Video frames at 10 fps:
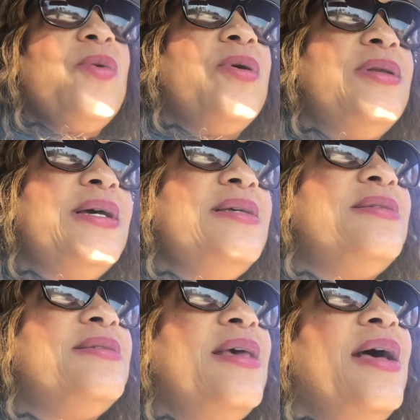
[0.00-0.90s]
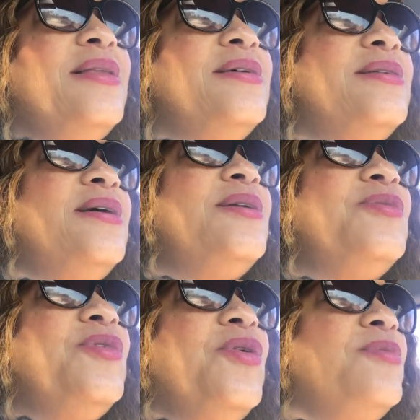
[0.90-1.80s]
Or a nice salad. I
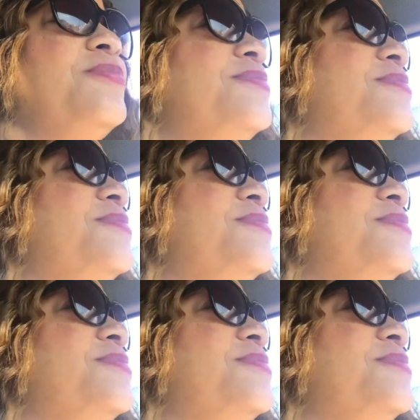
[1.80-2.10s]
don't know.